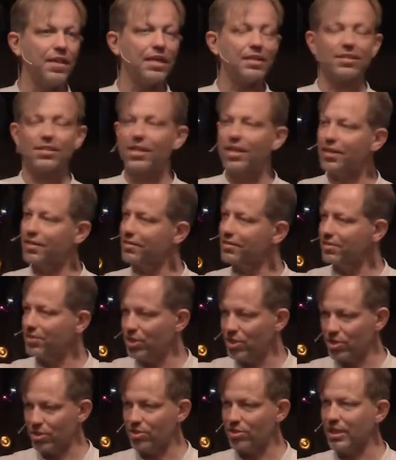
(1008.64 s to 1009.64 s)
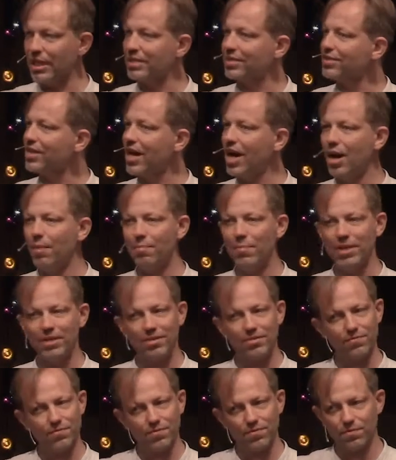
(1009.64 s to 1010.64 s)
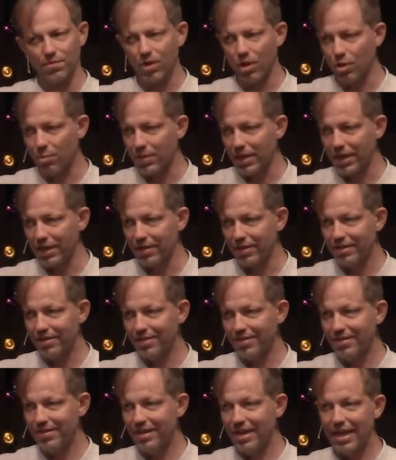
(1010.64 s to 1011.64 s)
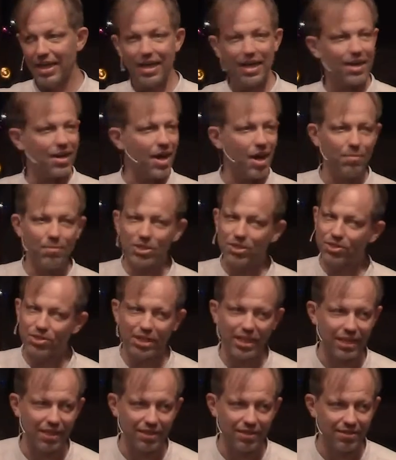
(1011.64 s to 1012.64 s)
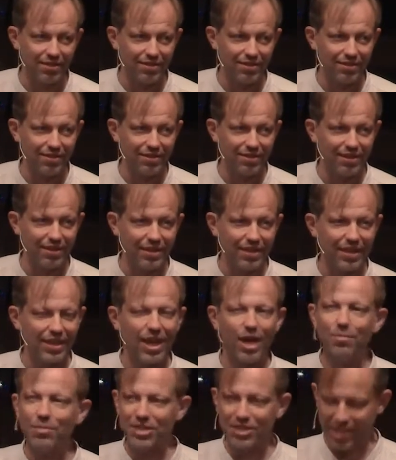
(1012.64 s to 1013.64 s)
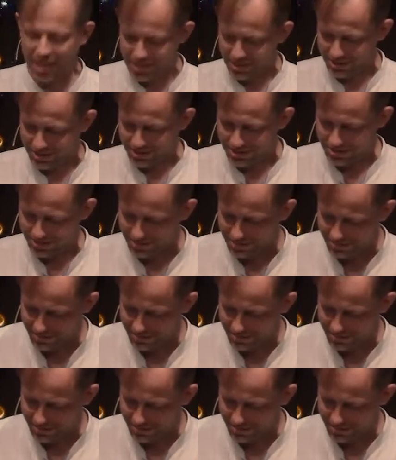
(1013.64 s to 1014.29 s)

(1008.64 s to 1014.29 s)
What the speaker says: then Jesus says, "Come and follow me. Come and see. Come and taste."